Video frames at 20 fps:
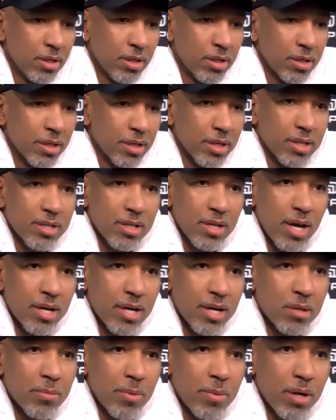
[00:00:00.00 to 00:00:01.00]
get
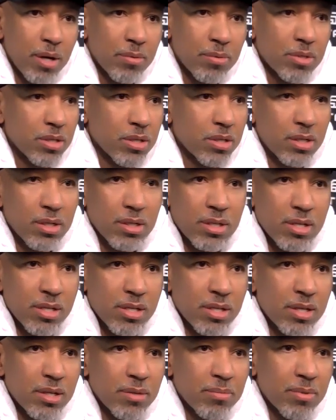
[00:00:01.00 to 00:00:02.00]
excited about. It's just good to
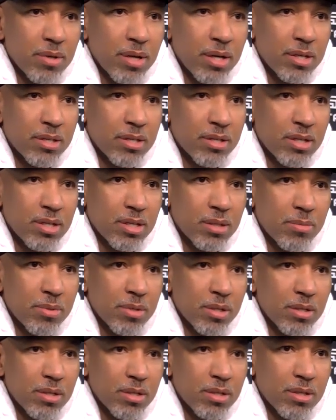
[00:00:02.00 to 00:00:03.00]
see him. I hadn't seen him
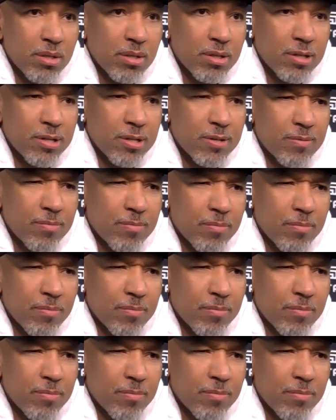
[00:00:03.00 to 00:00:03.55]
since